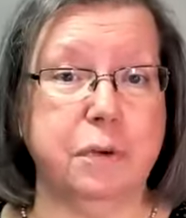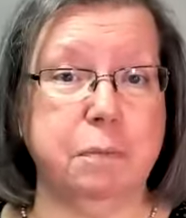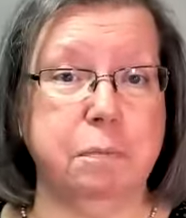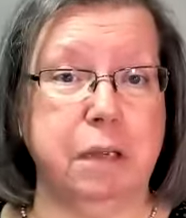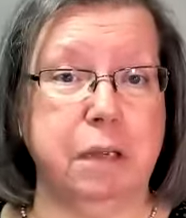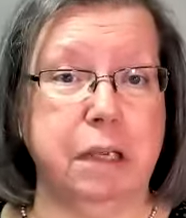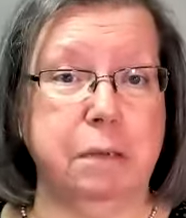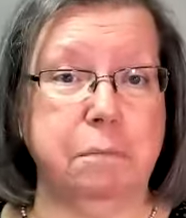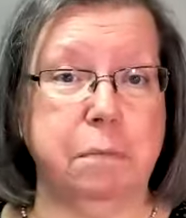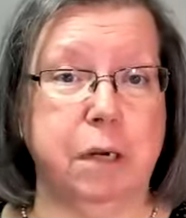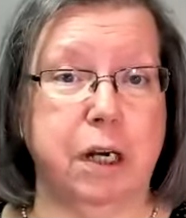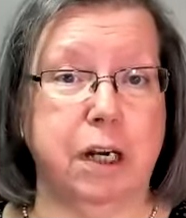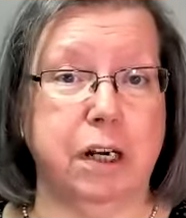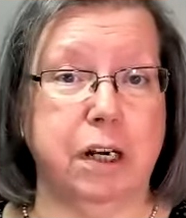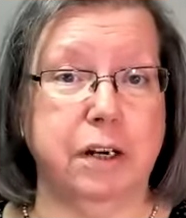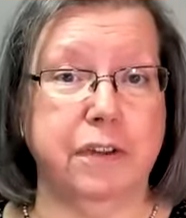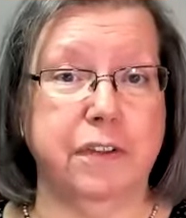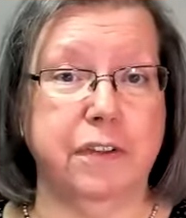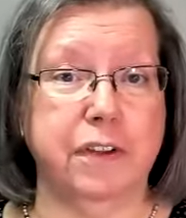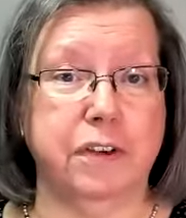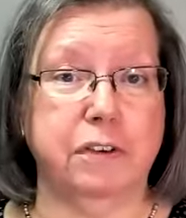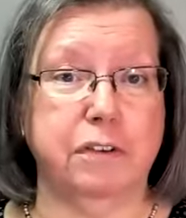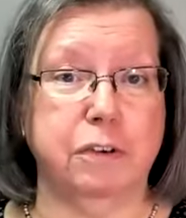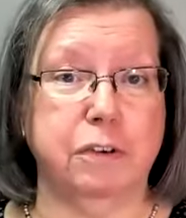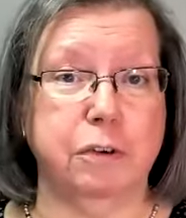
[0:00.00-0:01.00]
for being part of
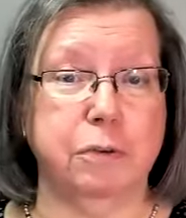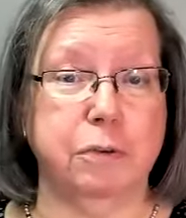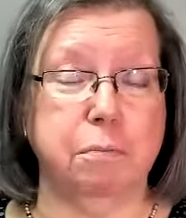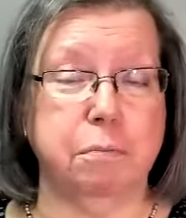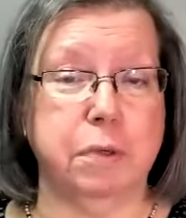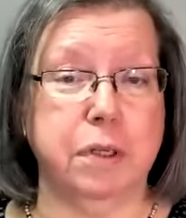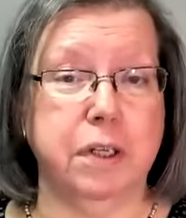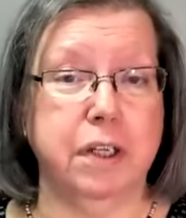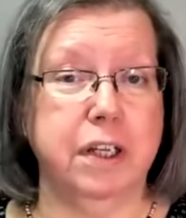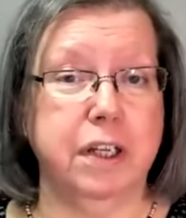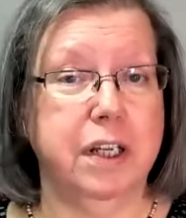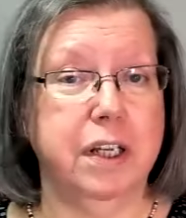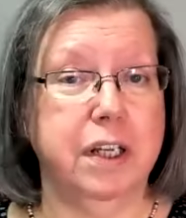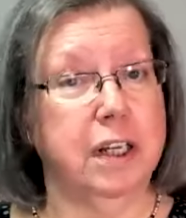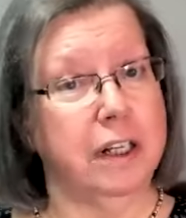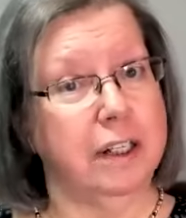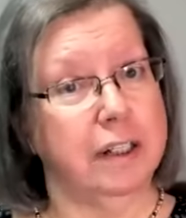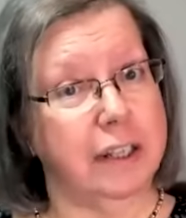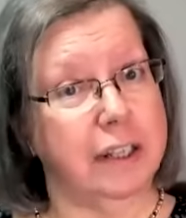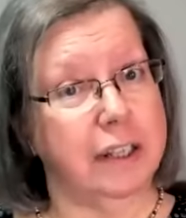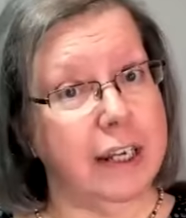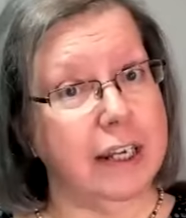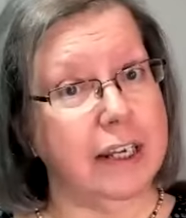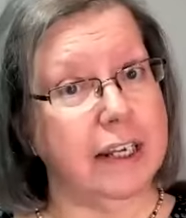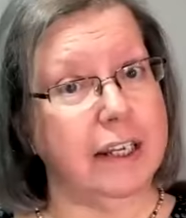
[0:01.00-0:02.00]
the group,
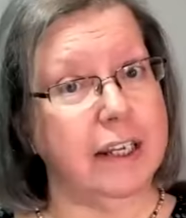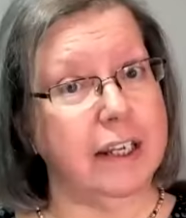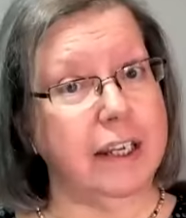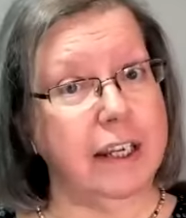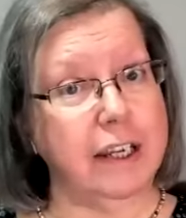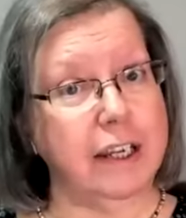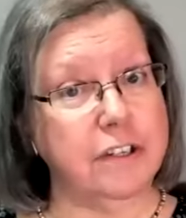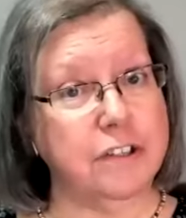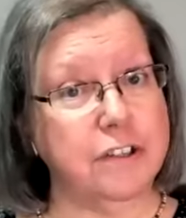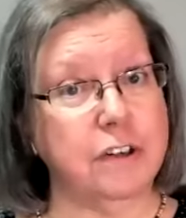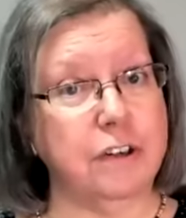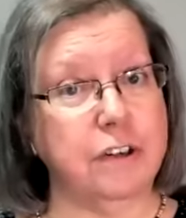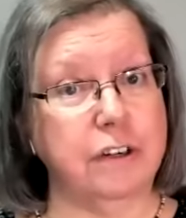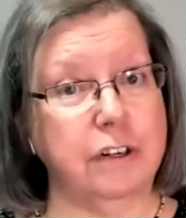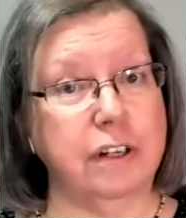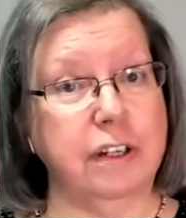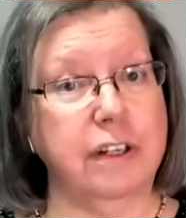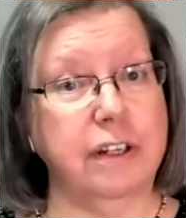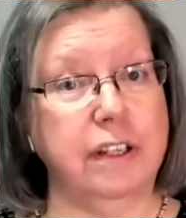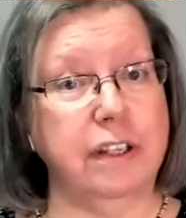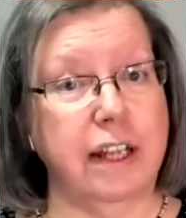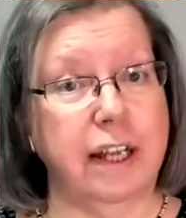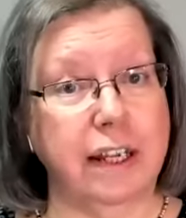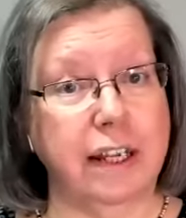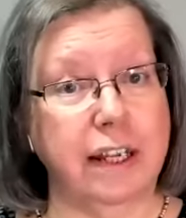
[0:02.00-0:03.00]
like
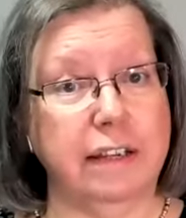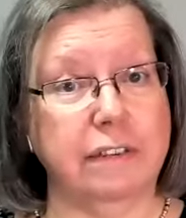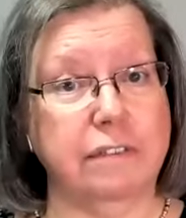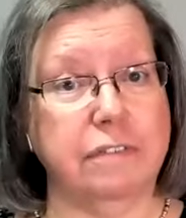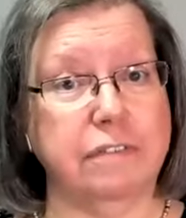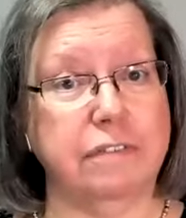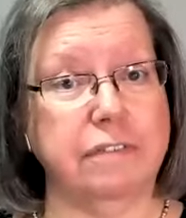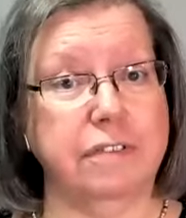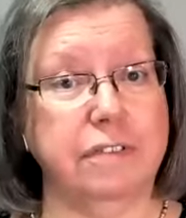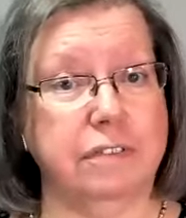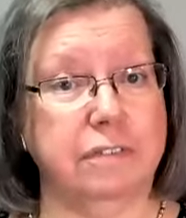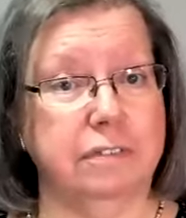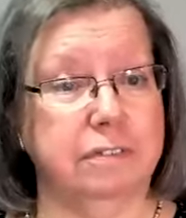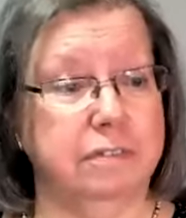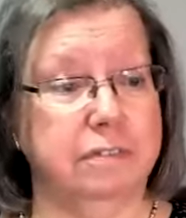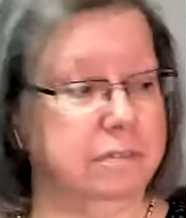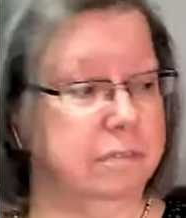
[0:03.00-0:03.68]
eternal life.